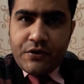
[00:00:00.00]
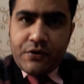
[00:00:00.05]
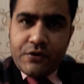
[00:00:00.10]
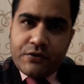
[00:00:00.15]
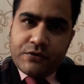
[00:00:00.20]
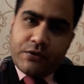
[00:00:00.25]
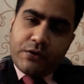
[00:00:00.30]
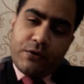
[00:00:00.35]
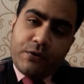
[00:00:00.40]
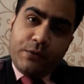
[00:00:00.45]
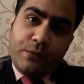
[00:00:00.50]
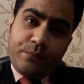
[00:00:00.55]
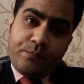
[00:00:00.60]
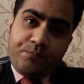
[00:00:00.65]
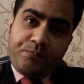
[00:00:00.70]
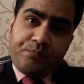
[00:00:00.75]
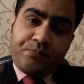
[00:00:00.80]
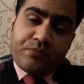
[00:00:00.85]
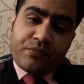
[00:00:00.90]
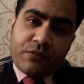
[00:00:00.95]
So
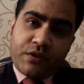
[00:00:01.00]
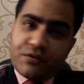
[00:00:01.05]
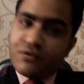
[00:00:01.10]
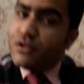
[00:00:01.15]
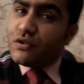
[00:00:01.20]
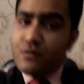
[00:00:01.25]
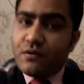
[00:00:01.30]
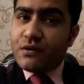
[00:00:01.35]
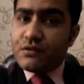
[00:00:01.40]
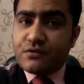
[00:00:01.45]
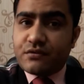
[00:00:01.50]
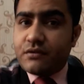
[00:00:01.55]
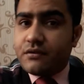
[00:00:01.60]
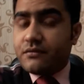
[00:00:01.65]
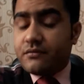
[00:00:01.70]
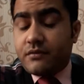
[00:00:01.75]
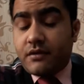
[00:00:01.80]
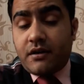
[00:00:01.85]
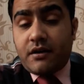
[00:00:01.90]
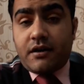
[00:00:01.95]
This was
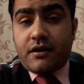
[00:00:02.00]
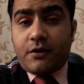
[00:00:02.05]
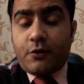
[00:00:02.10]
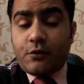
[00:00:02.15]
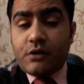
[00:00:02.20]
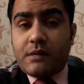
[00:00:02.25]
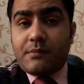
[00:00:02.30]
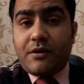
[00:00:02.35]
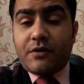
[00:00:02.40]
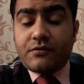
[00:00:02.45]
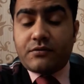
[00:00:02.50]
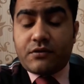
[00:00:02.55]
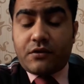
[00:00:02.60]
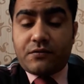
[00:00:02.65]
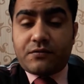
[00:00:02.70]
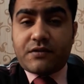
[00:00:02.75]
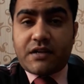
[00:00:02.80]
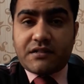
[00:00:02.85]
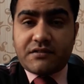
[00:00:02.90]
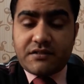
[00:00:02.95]
all about
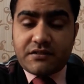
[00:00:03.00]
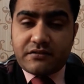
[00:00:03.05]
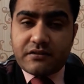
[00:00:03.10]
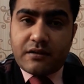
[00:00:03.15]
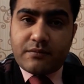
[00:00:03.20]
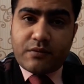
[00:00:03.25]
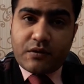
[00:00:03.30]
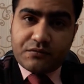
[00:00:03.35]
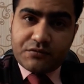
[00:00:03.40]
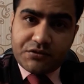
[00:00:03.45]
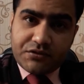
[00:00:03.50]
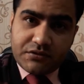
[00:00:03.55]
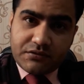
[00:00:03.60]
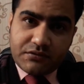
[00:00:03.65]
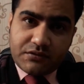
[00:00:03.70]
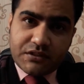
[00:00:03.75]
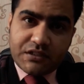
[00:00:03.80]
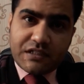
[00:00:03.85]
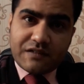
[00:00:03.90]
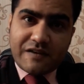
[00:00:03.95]
of transitional provisions
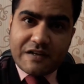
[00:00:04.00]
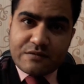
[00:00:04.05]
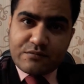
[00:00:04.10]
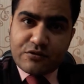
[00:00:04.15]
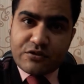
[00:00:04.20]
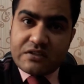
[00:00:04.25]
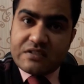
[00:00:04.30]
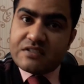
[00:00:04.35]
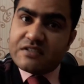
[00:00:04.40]
in revised model